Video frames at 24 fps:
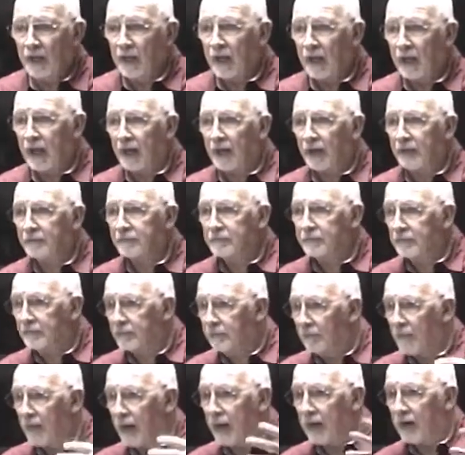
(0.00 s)
and
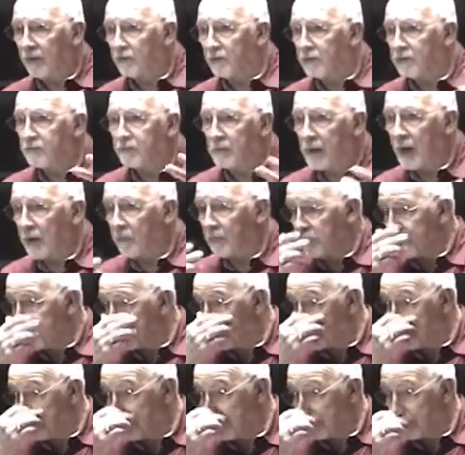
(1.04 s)

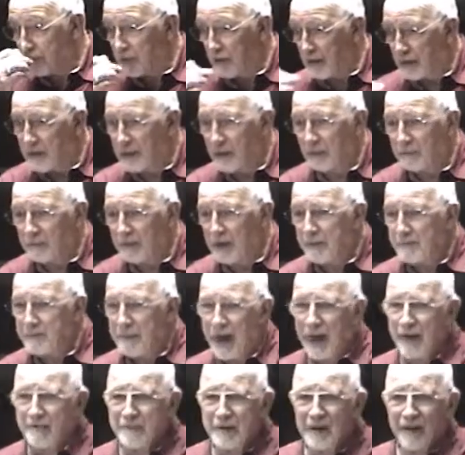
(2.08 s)
it may
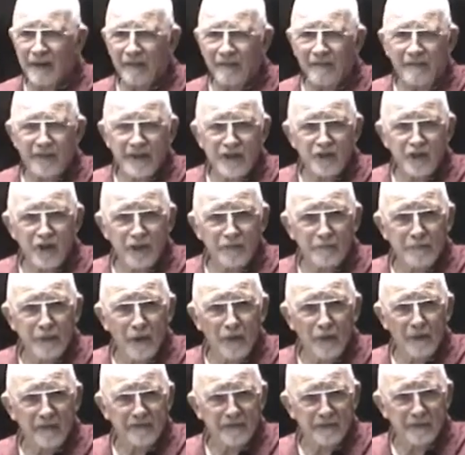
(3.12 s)
have been a fishing
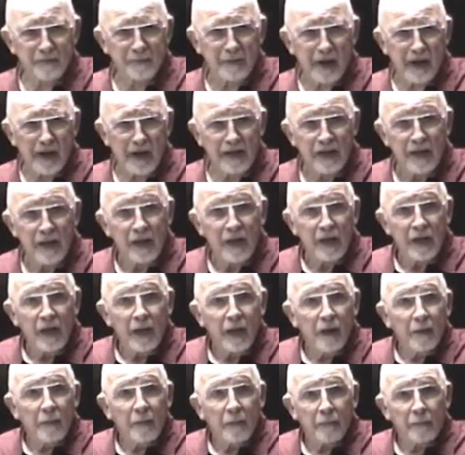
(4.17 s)
boat of some kind,
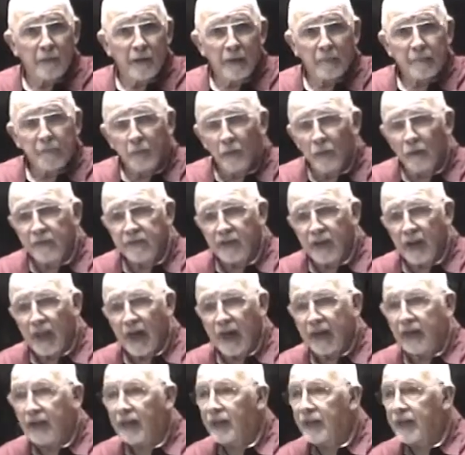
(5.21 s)
but more than
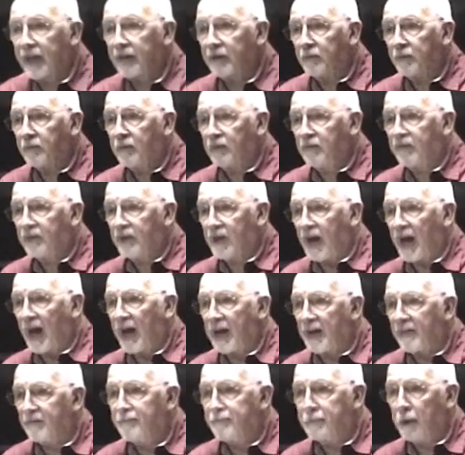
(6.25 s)
likely it was a
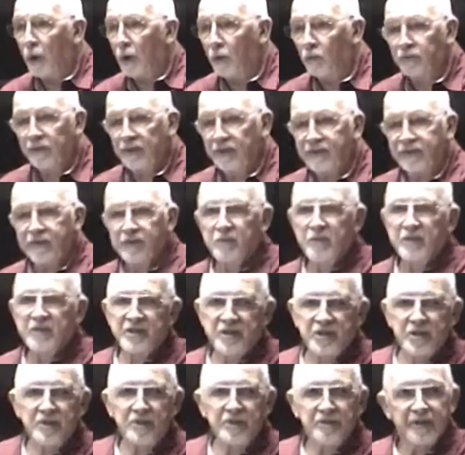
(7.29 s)
kind of boat that you would
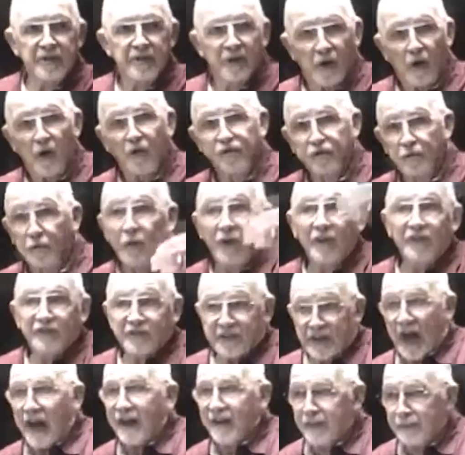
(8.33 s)
use to go from one
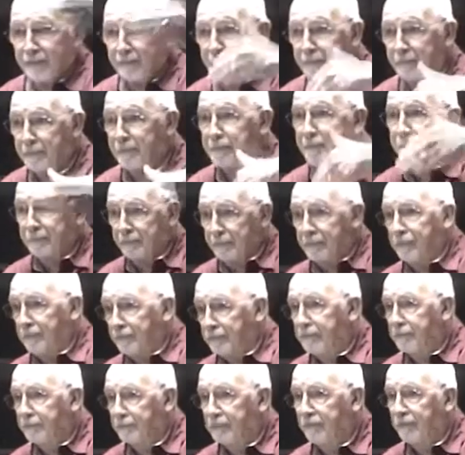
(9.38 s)
side of
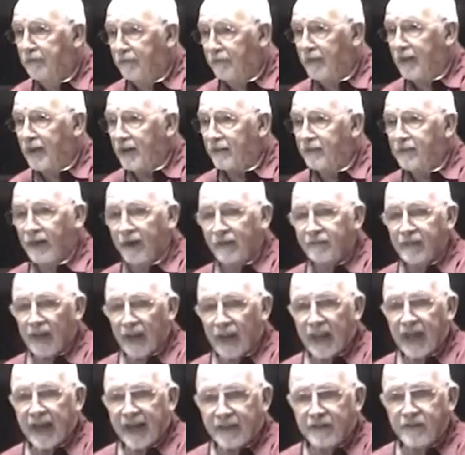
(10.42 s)
the
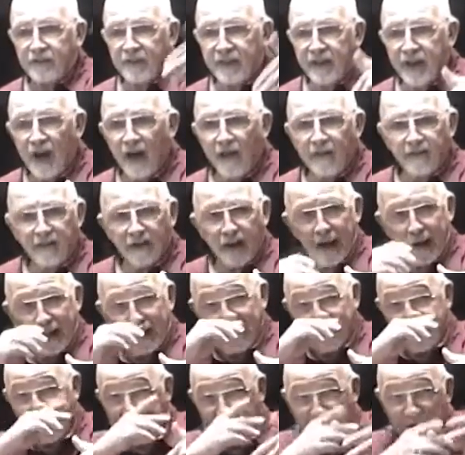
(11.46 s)
lake to the other, like
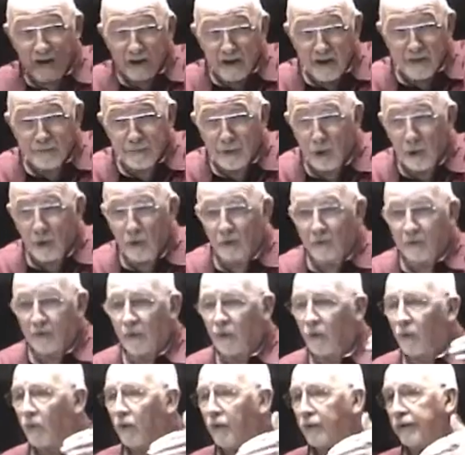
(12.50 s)
a ferry boat
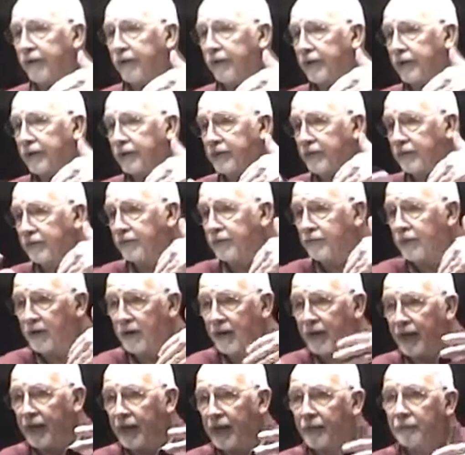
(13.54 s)
or
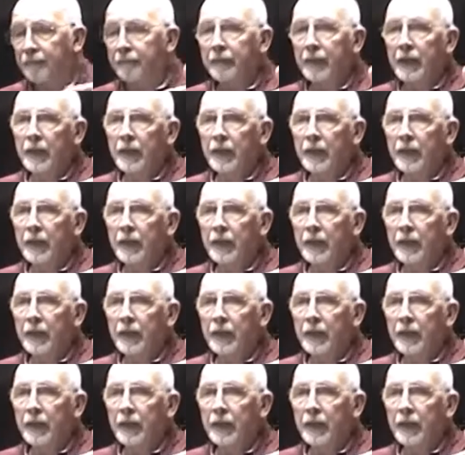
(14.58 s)
a